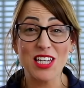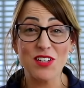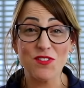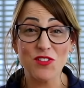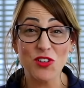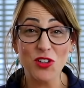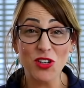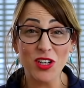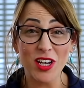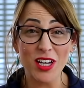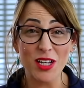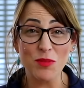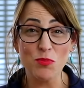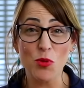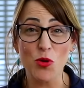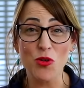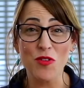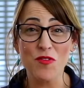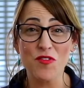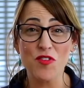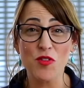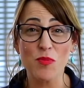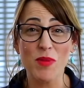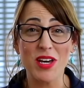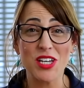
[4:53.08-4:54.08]
If you'd like more
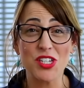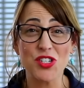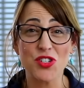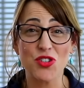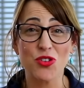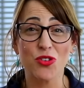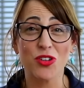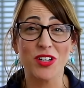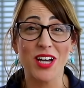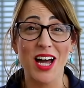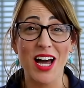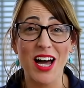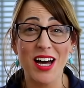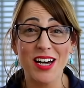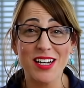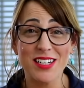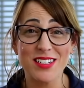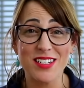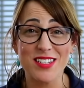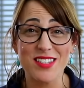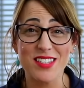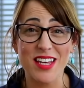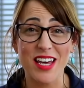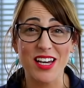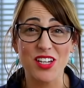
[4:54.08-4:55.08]
information on our eye
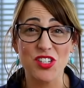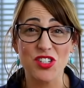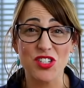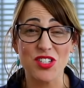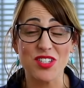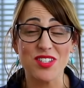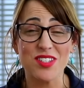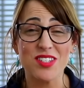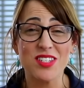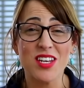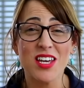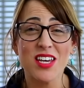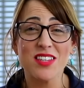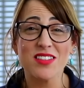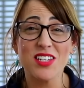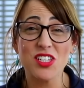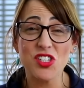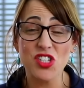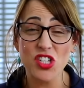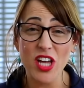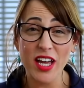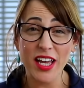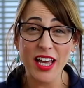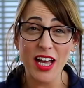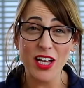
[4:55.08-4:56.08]
dissections, then
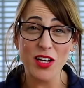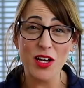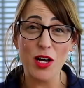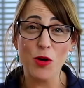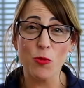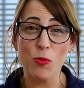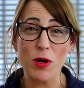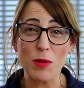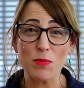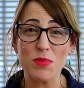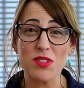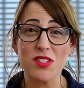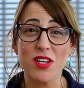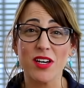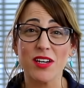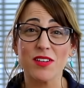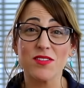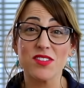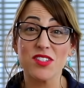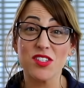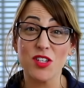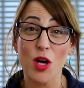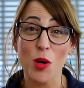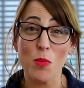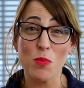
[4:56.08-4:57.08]
check out our website,
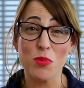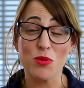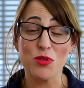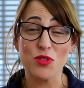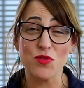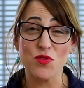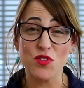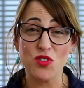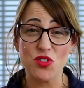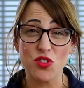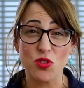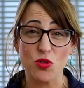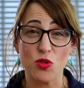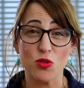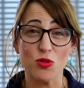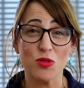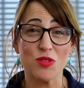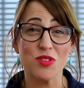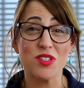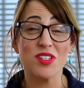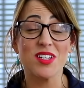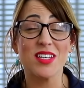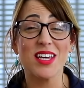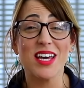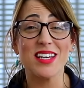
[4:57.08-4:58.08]
Samples for
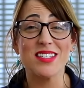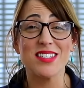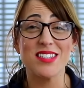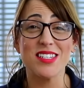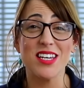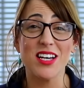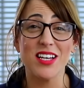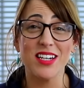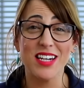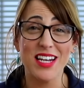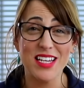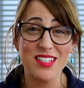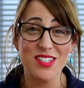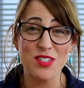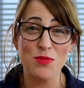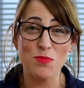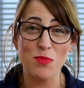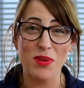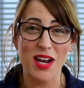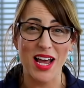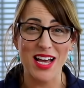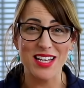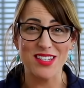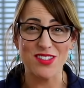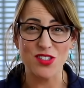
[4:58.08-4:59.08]
Schools, and see our lesson
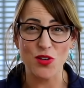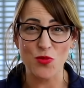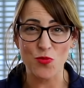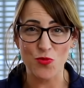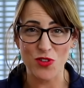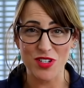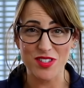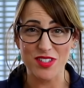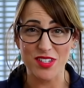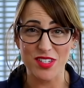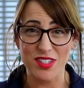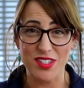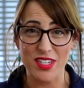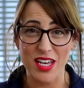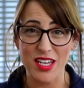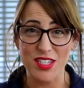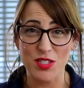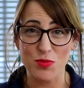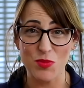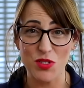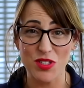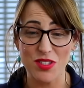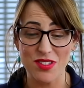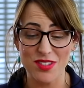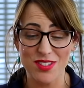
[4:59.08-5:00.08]
plans and risk
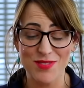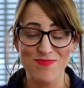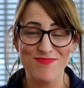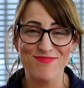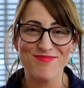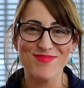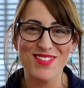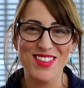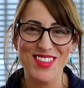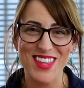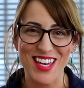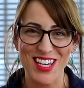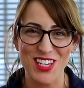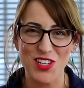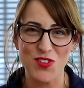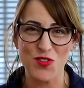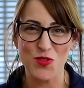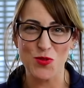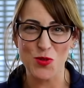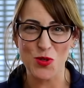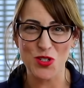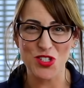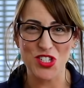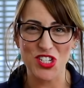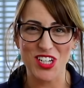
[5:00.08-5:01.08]
assessments. Thank you
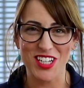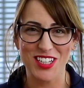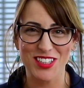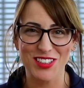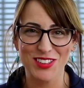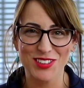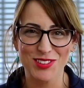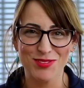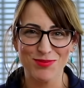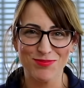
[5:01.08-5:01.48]
for watching.